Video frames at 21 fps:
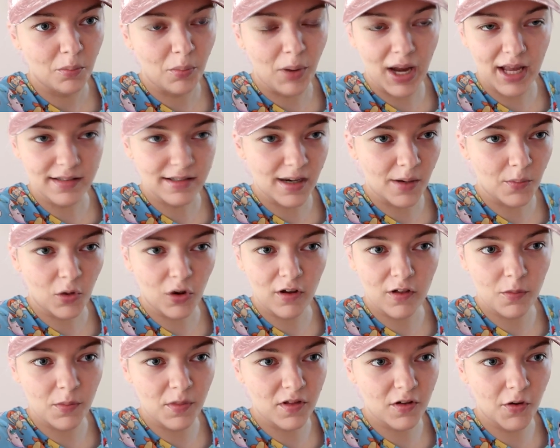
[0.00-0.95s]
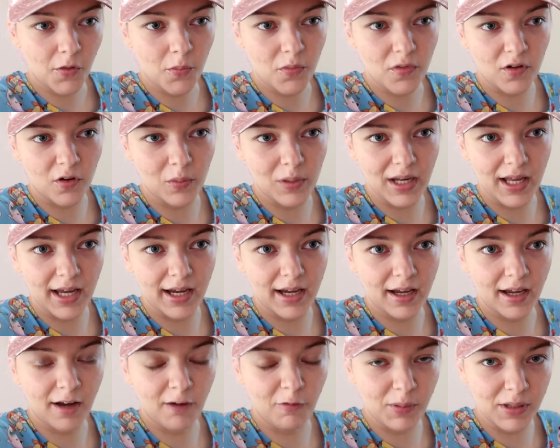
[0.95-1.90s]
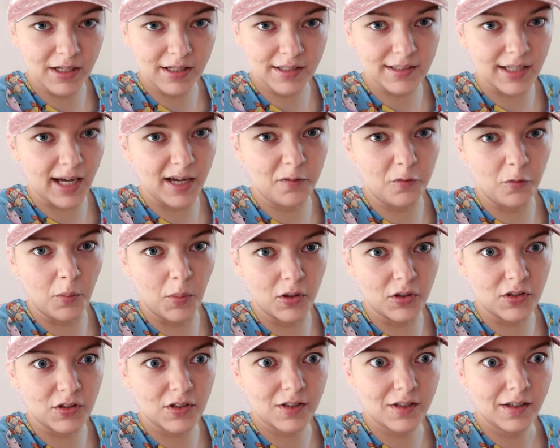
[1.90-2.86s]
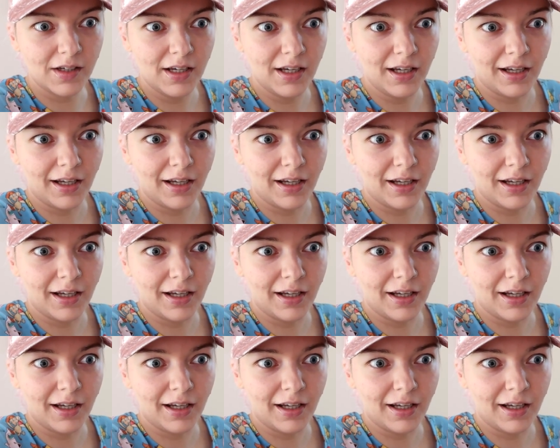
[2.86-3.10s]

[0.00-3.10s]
by the time Christmas comes, it'll be like, I've been excited for months.